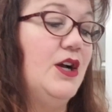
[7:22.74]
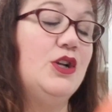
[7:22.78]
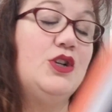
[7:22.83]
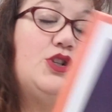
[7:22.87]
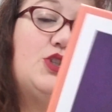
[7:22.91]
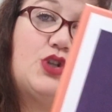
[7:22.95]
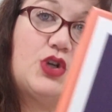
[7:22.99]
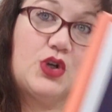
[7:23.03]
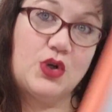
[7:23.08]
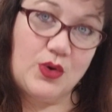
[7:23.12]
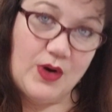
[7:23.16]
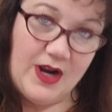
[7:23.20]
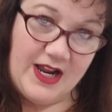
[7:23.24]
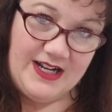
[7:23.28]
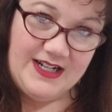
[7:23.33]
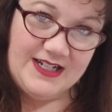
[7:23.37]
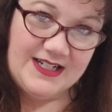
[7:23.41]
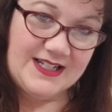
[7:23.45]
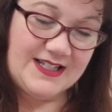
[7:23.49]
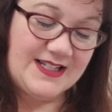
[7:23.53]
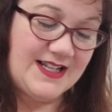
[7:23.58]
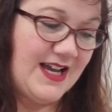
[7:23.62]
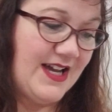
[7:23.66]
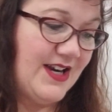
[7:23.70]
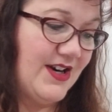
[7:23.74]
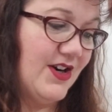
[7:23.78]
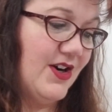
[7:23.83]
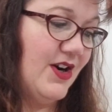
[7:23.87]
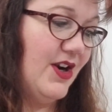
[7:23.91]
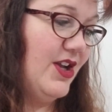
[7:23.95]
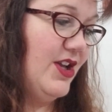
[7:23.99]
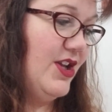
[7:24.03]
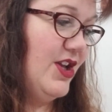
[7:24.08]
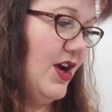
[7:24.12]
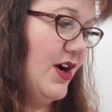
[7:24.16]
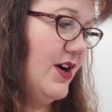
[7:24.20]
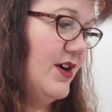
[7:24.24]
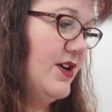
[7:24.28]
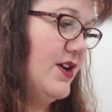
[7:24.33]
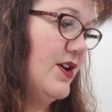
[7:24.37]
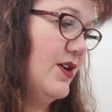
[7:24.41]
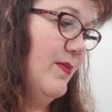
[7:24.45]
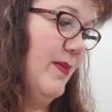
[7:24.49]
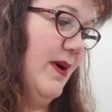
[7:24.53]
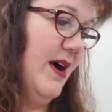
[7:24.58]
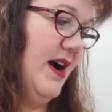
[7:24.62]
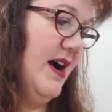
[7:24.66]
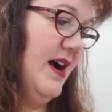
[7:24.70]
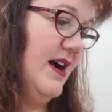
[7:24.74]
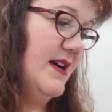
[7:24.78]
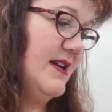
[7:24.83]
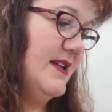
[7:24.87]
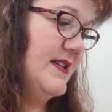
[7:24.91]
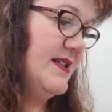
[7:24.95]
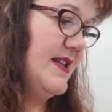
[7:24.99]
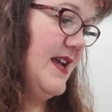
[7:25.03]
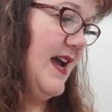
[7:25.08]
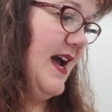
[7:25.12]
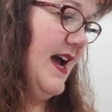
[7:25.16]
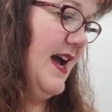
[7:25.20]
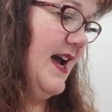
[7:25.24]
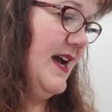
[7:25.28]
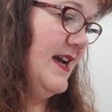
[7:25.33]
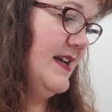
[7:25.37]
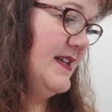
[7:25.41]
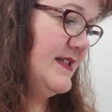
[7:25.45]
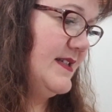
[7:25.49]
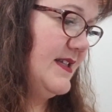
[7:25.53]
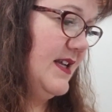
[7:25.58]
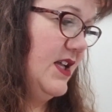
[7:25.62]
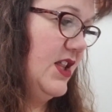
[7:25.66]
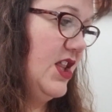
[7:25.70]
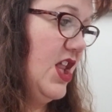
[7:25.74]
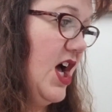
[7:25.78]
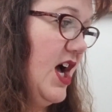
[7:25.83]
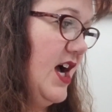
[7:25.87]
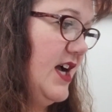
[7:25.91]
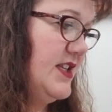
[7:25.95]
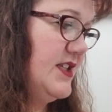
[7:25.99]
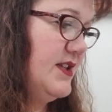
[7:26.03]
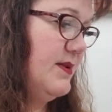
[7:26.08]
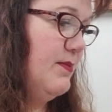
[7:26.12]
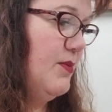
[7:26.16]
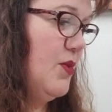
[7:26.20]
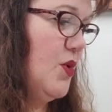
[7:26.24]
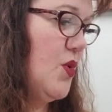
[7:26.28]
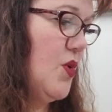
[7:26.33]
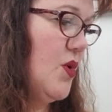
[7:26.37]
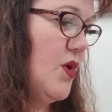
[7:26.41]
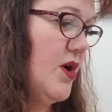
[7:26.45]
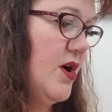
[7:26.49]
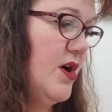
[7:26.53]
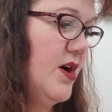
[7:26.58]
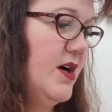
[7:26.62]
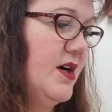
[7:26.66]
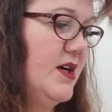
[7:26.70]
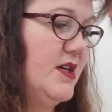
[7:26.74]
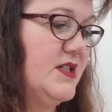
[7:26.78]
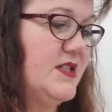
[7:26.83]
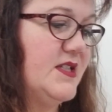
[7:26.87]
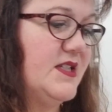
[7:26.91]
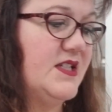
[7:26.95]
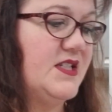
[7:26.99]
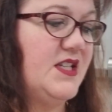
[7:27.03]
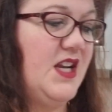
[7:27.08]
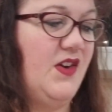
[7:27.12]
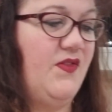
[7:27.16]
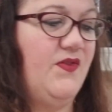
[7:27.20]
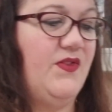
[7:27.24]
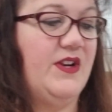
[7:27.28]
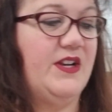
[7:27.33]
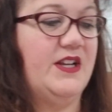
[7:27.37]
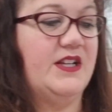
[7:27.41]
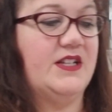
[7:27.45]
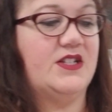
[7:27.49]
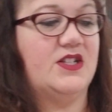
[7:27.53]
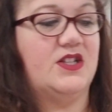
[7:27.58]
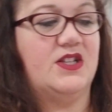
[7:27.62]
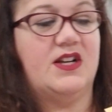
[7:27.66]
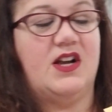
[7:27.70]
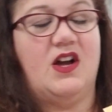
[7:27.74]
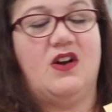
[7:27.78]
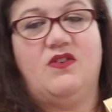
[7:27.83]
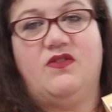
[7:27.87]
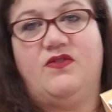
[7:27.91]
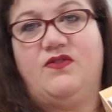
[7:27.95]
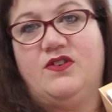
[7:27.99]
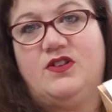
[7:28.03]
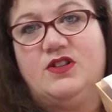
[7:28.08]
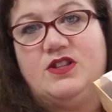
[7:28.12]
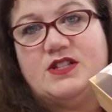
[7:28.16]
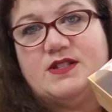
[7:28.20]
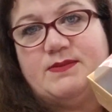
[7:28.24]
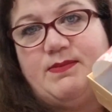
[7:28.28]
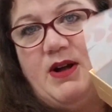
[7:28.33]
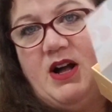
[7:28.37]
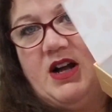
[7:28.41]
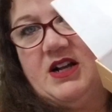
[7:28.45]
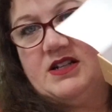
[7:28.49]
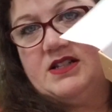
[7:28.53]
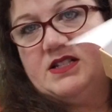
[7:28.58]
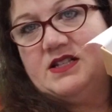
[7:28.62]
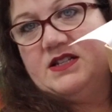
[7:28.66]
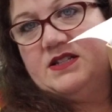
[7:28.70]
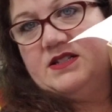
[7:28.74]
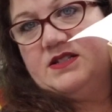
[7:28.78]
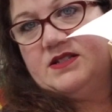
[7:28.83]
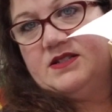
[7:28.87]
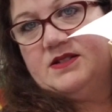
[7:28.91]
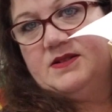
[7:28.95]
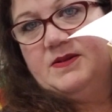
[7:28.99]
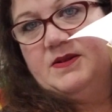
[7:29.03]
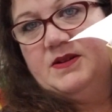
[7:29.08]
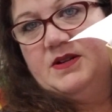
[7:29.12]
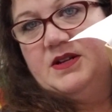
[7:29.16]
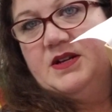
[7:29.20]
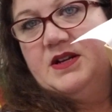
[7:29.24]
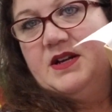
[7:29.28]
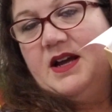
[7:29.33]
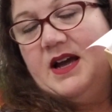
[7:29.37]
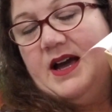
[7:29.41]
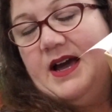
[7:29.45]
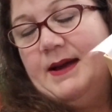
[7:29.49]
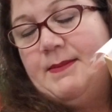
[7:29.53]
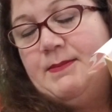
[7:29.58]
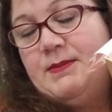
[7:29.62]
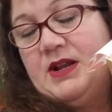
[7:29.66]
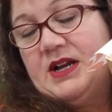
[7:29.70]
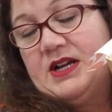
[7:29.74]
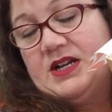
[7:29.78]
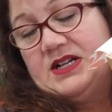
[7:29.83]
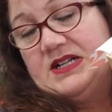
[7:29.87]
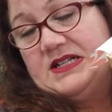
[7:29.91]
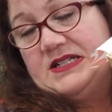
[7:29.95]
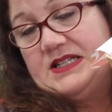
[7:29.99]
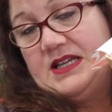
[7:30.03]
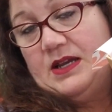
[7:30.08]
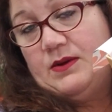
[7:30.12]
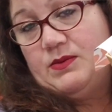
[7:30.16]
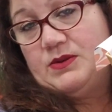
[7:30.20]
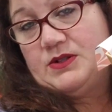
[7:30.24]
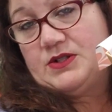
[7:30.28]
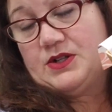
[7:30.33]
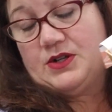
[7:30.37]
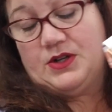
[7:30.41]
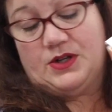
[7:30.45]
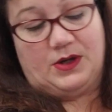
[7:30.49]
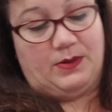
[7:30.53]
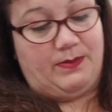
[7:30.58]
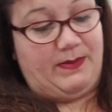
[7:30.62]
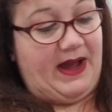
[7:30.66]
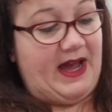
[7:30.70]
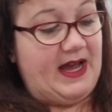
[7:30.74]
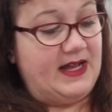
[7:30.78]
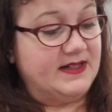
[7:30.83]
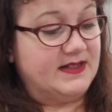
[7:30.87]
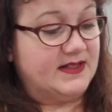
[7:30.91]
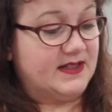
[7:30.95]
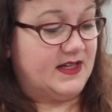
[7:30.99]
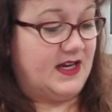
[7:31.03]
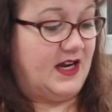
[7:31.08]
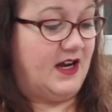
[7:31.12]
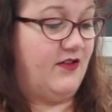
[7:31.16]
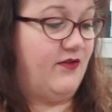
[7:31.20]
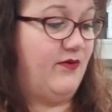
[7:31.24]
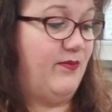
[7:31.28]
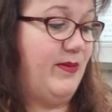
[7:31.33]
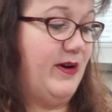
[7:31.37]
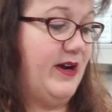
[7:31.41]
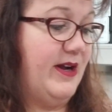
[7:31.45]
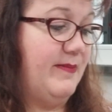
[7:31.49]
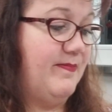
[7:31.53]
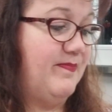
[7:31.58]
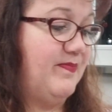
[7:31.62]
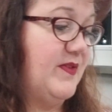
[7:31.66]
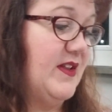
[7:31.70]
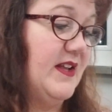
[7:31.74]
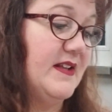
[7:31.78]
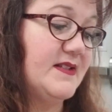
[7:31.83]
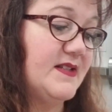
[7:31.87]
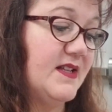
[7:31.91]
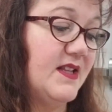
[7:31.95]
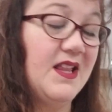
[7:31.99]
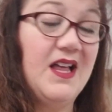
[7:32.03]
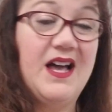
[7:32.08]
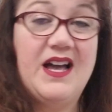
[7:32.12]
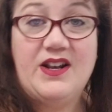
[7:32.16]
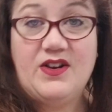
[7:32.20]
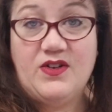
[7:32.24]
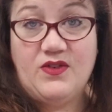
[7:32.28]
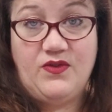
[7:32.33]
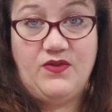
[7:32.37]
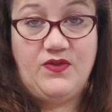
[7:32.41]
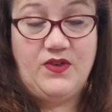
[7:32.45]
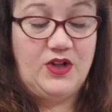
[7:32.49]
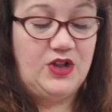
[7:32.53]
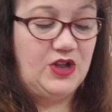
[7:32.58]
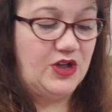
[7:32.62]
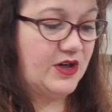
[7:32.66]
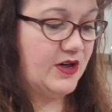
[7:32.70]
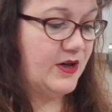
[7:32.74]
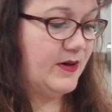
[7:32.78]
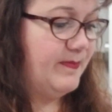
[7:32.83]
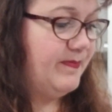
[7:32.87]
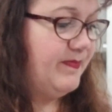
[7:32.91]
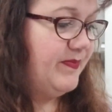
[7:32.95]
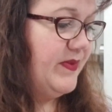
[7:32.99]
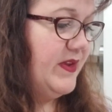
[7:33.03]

Trendsetter Younger box has a lot more stuff in it. Look how full this box is. I'm not gonna say if it's good or bad stuff, but it's a lot fuller.